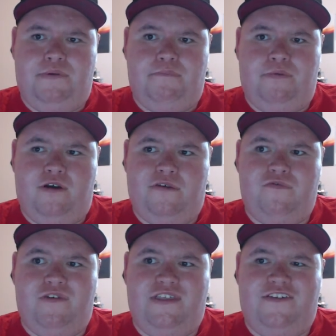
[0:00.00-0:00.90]
I
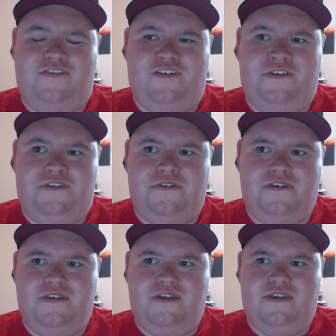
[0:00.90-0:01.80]
really think,
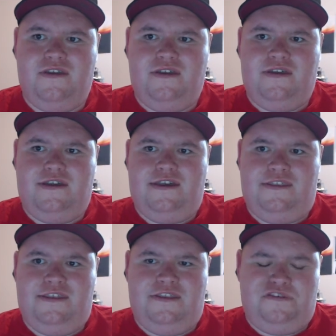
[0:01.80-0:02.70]

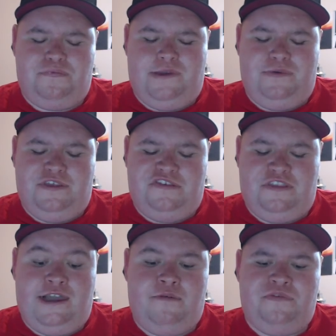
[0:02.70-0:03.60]
and this maybe doesn't
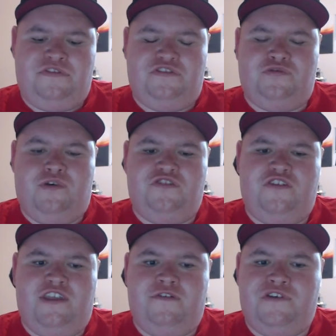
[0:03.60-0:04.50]
help the situation
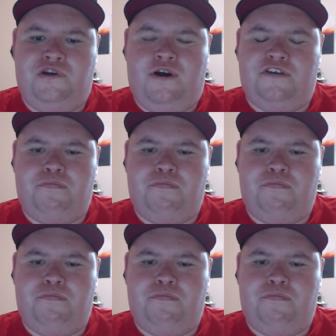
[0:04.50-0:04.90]
either, guys.